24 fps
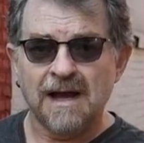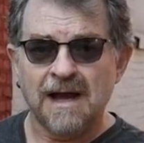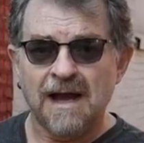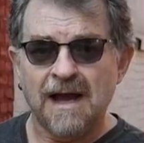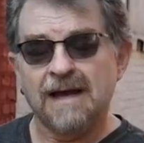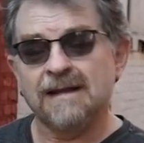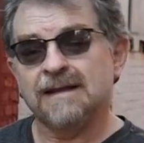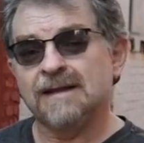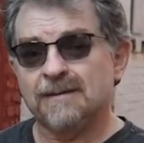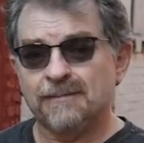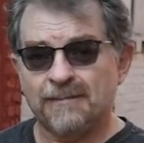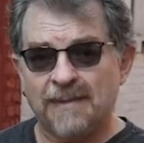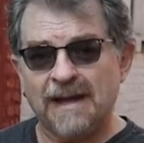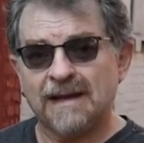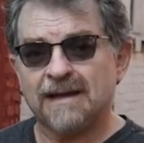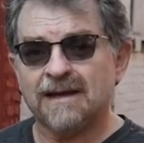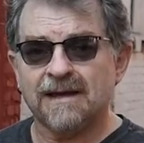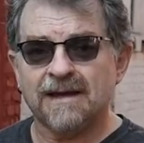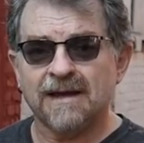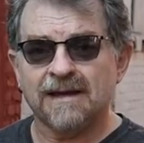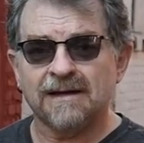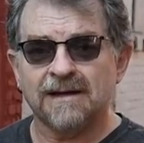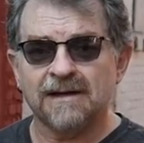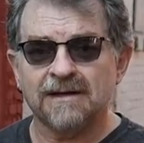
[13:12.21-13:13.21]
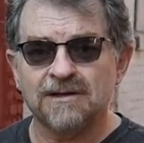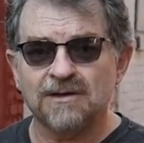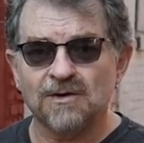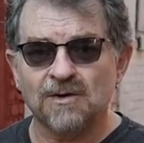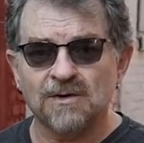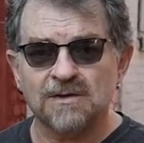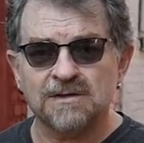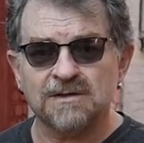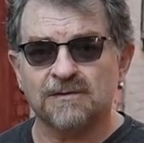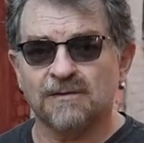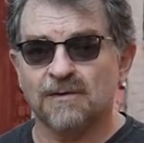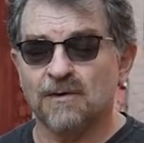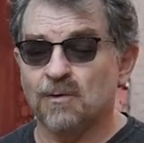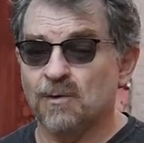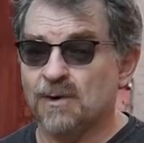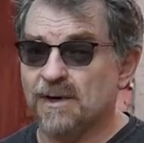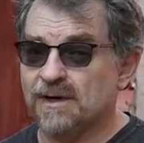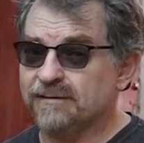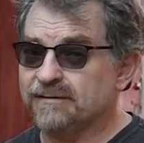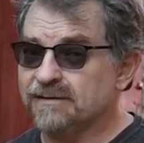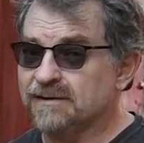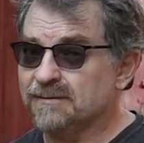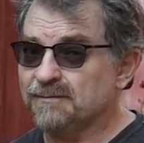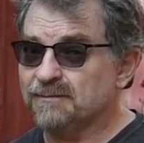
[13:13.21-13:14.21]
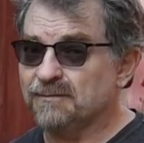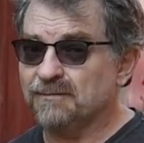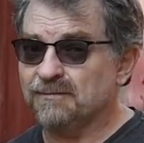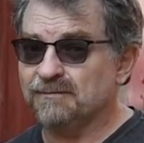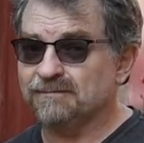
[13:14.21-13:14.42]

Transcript: And then back again indoors for whatever